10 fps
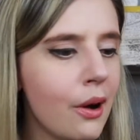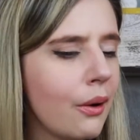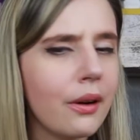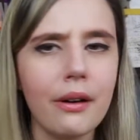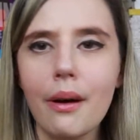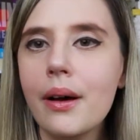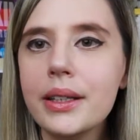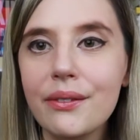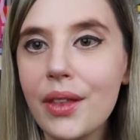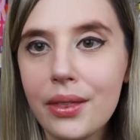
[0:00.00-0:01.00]
or all
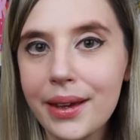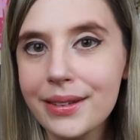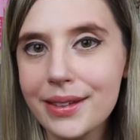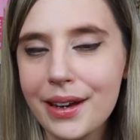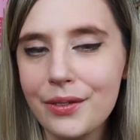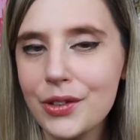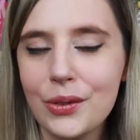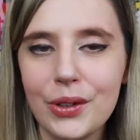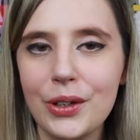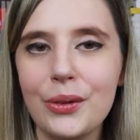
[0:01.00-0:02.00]
of the things that I've
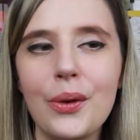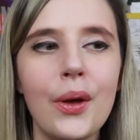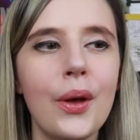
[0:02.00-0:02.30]
shown you,